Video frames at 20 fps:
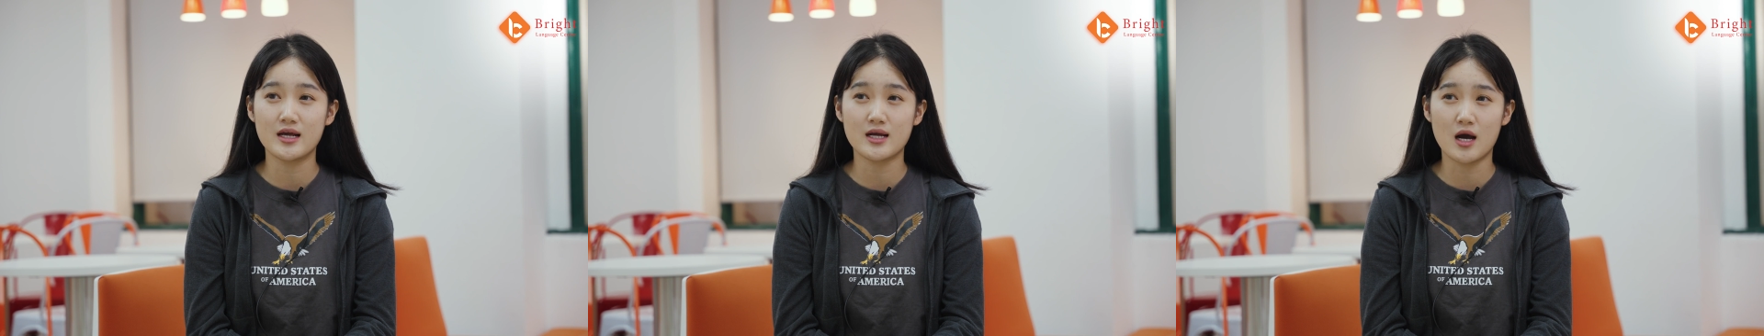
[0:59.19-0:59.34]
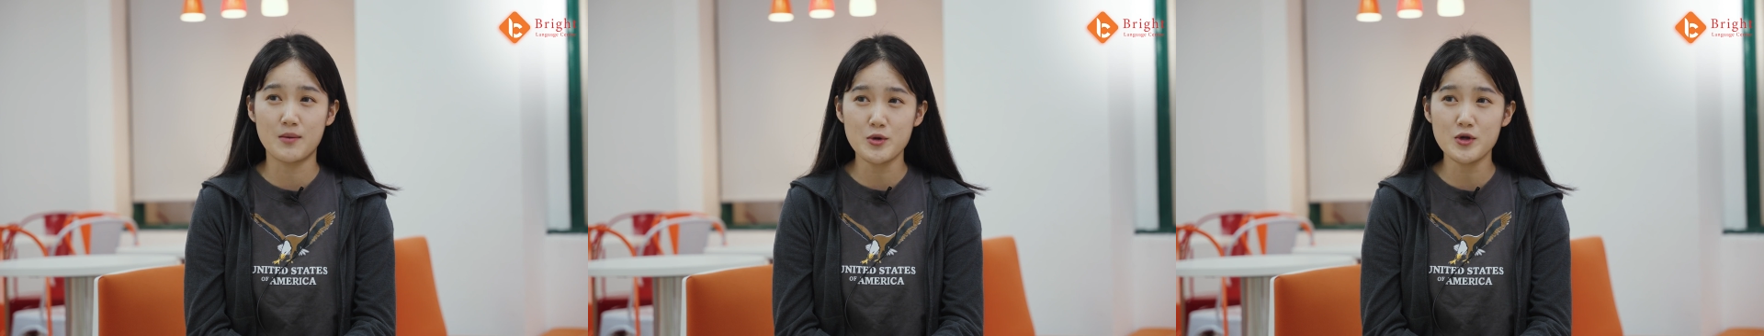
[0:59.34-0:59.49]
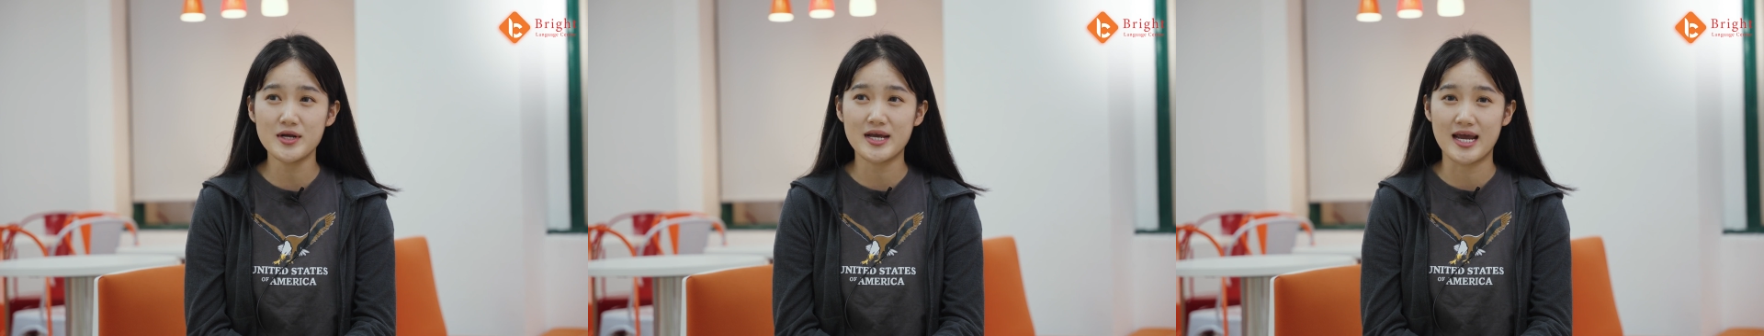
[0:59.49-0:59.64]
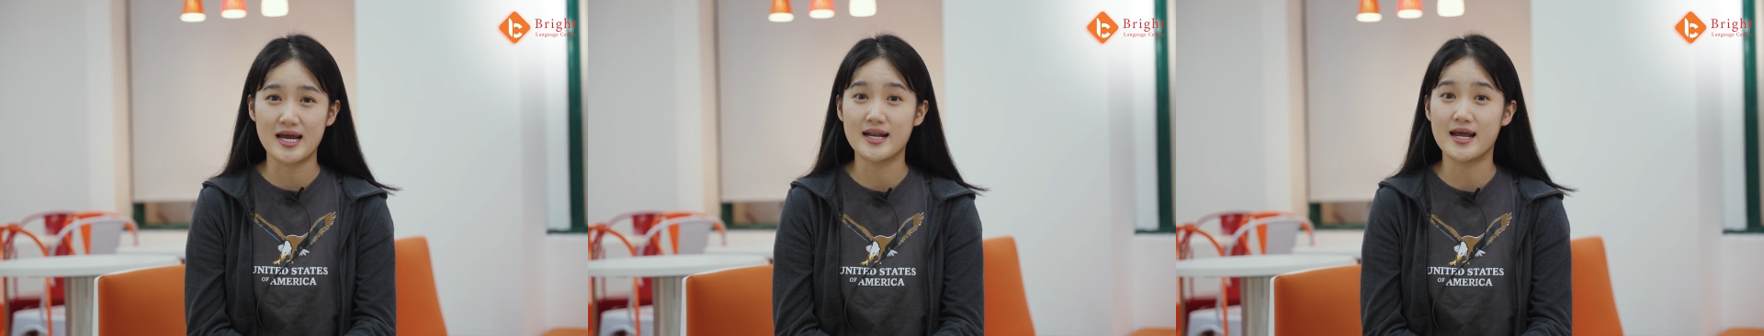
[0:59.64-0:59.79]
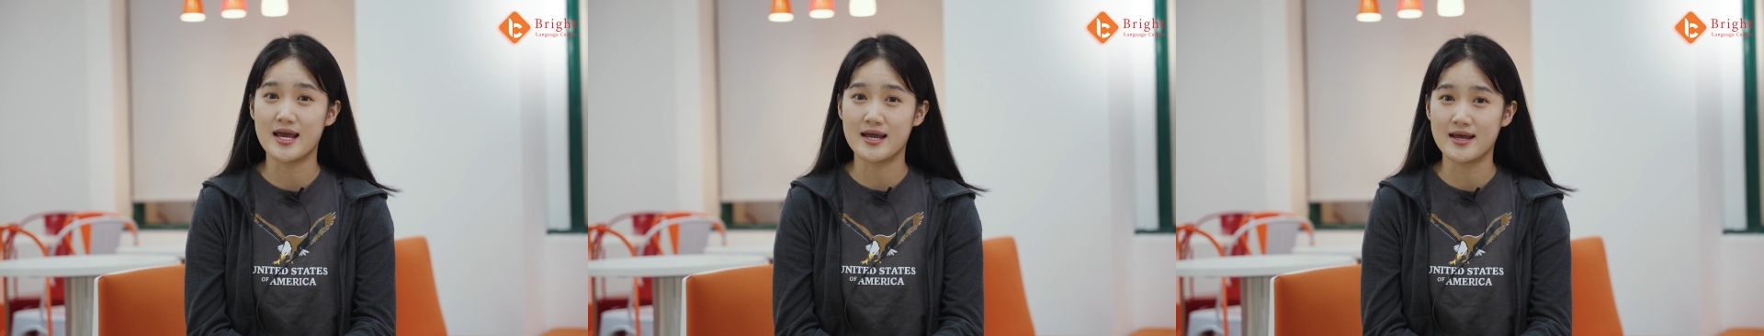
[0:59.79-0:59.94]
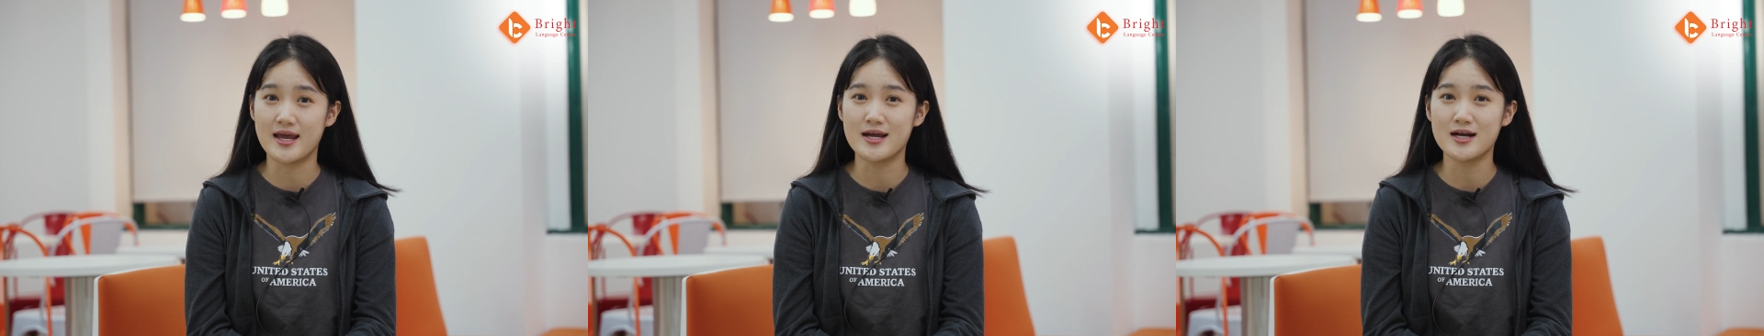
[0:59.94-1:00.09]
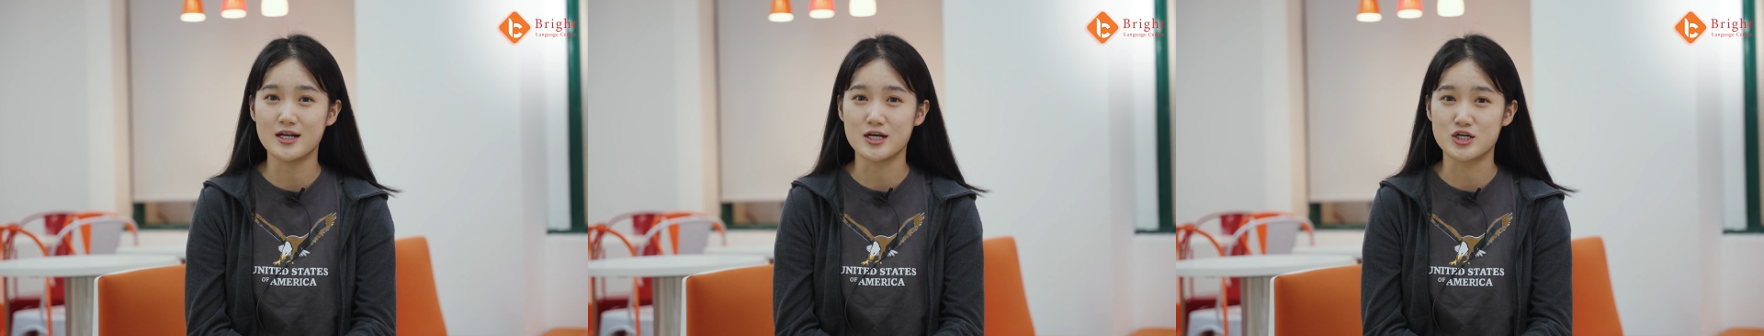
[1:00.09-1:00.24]
communicate in
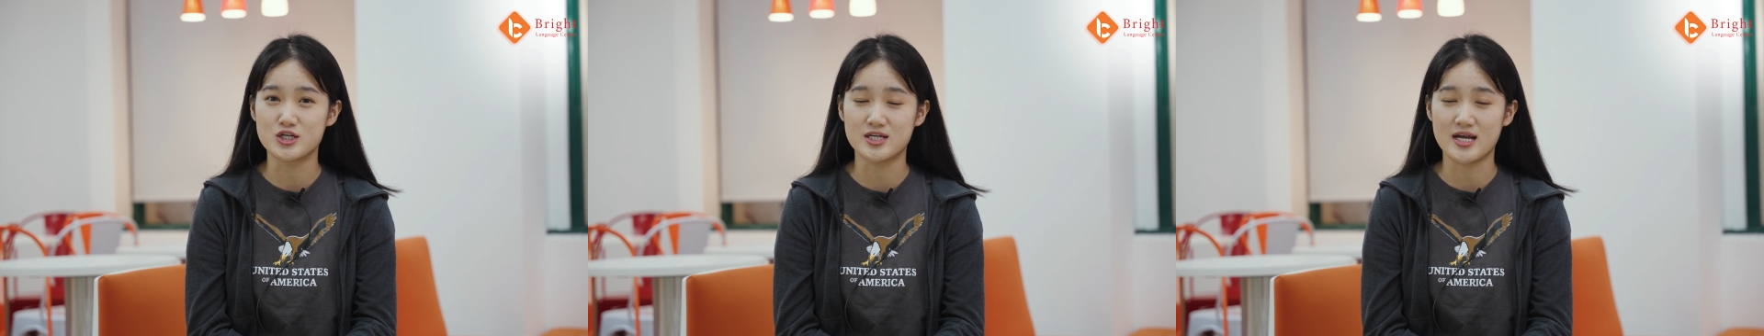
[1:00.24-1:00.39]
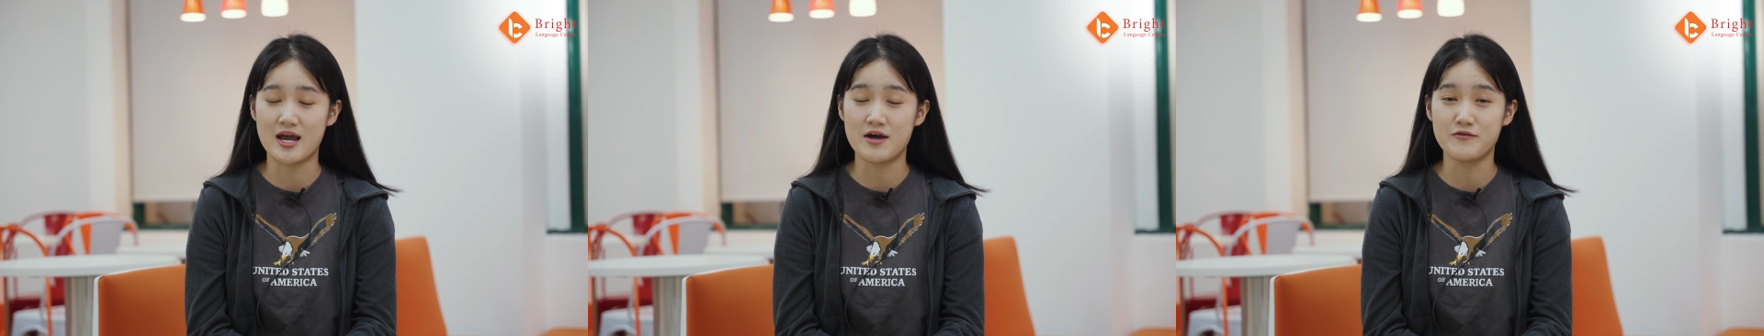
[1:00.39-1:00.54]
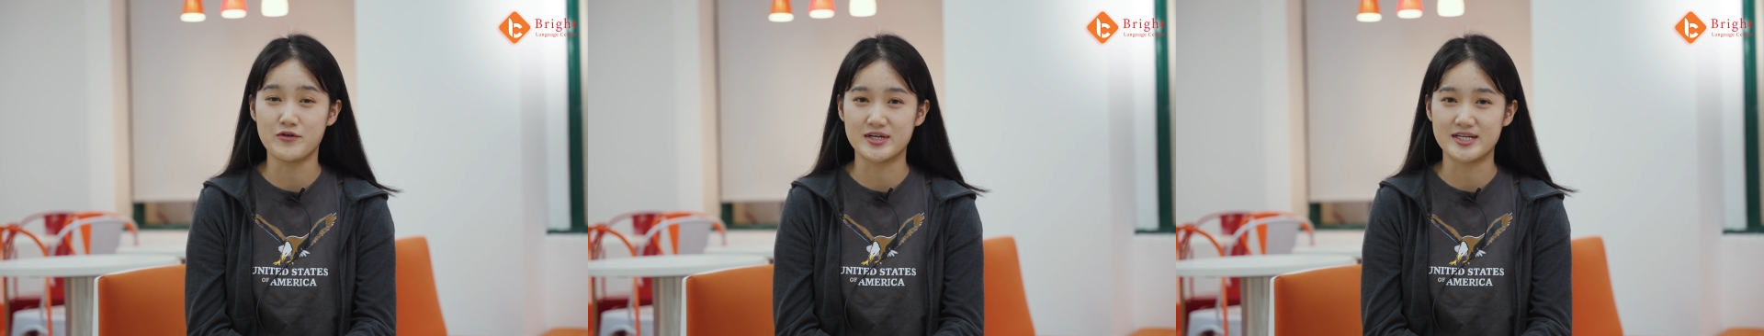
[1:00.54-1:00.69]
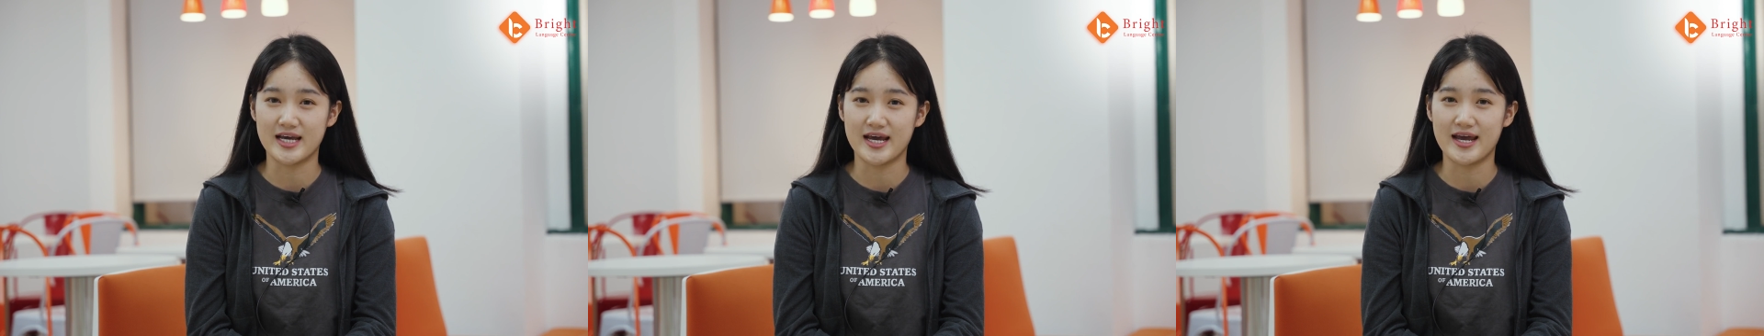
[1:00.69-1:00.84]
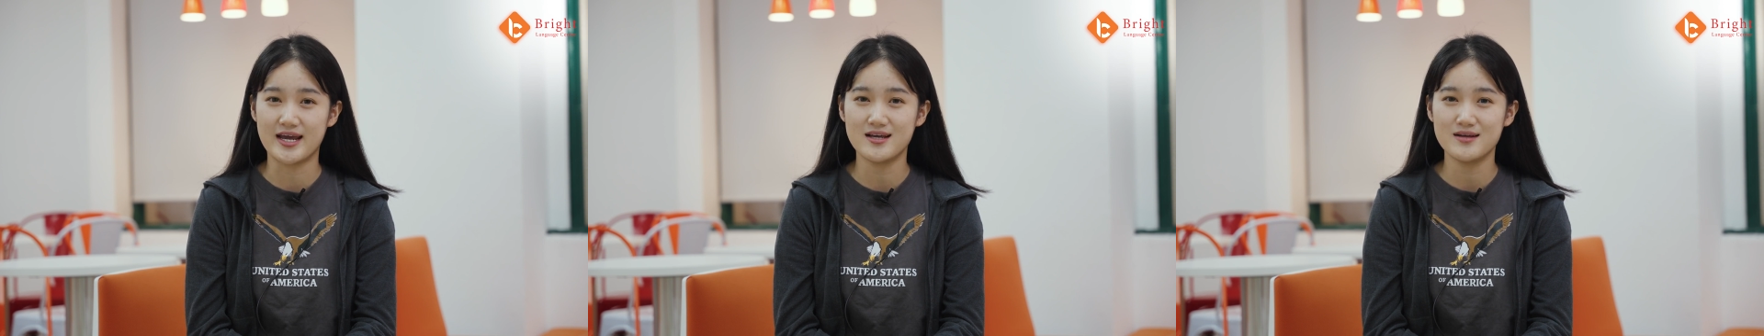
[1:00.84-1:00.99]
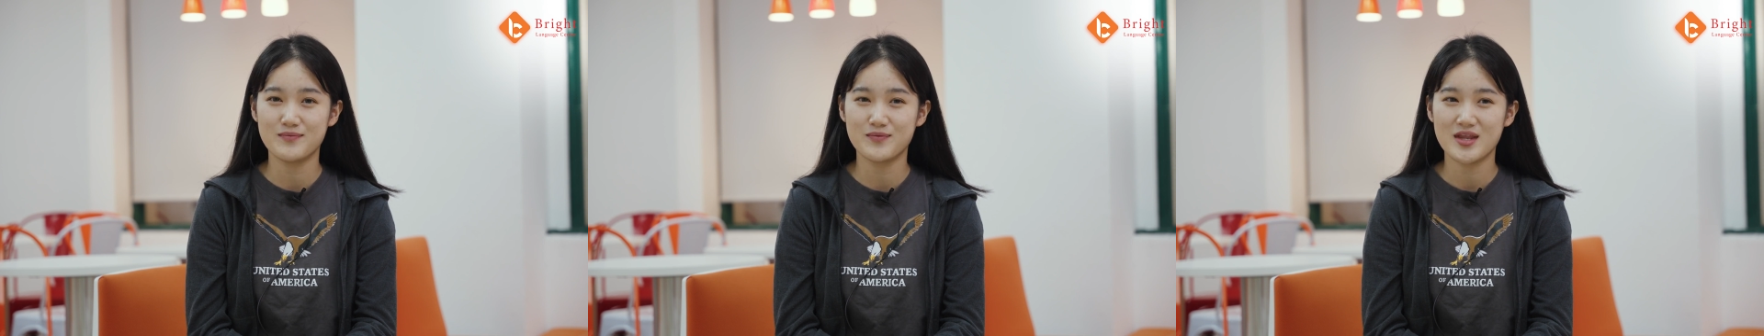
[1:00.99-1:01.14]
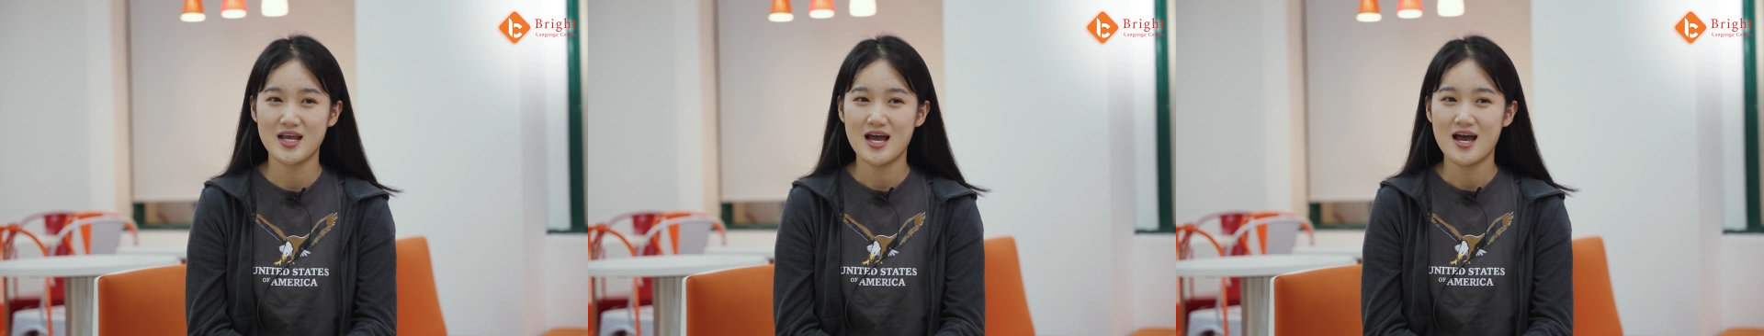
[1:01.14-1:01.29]
English every day.